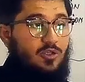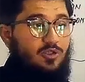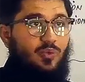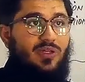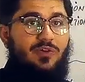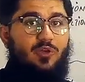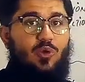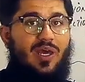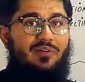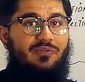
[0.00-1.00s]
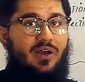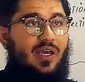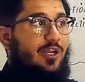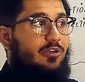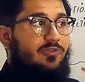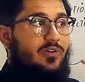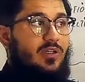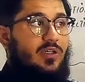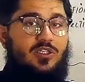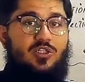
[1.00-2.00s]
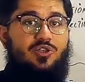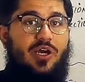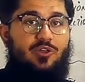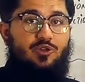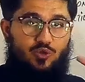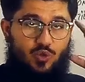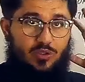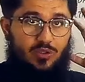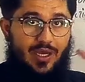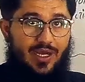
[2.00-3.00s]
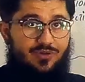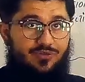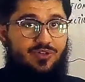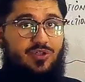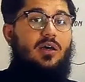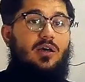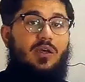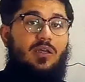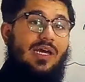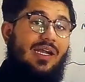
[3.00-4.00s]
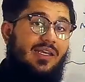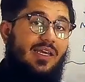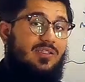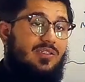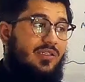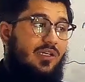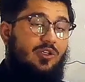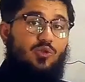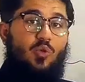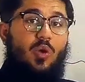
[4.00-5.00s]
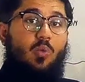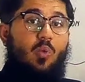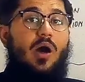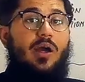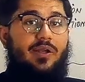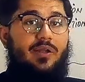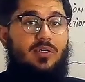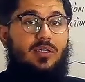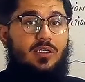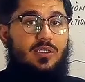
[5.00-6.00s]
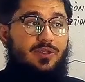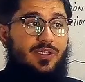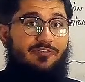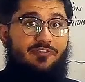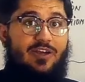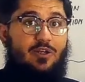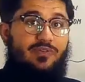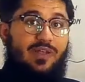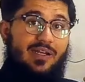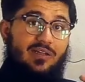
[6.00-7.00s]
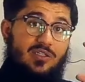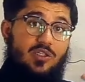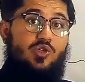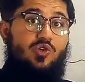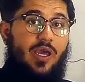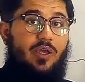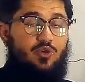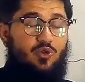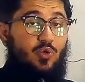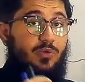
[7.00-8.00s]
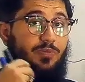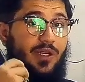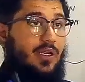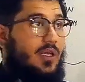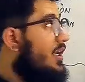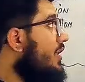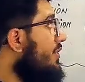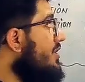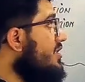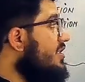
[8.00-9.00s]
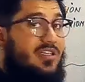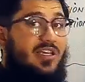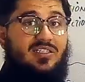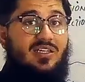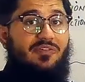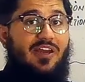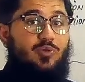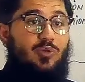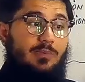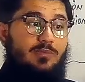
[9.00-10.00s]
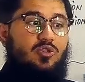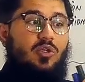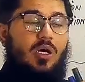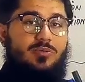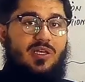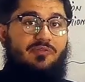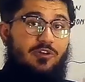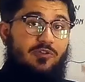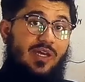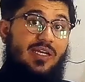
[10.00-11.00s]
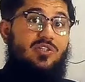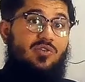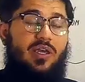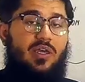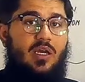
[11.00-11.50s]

So whenever you have a kind of a strike to your head region, in that case, in order to avoid the effect of that strike to your brain, this CSF actually absorbs the effect of that strike.